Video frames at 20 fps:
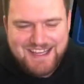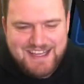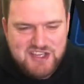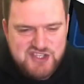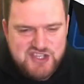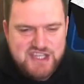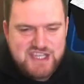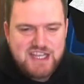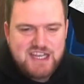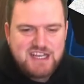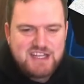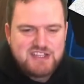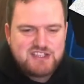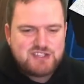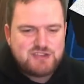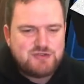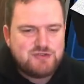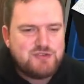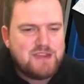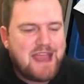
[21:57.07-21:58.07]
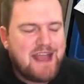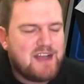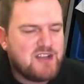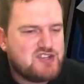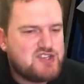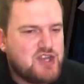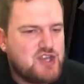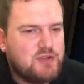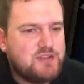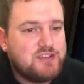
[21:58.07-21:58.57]
Energy to our
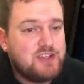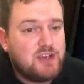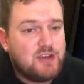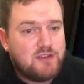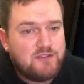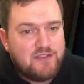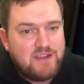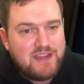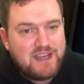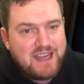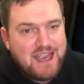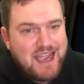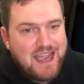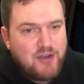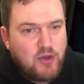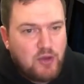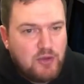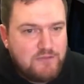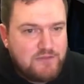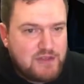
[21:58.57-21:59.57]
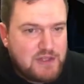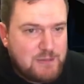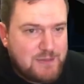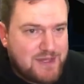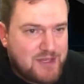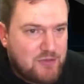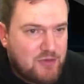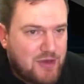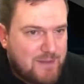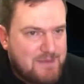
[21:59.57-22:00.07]
Jolteon V, and hopefully we
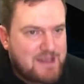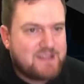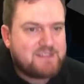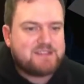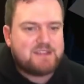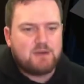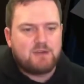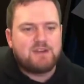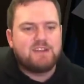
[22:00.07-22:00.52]
can grab, yes, there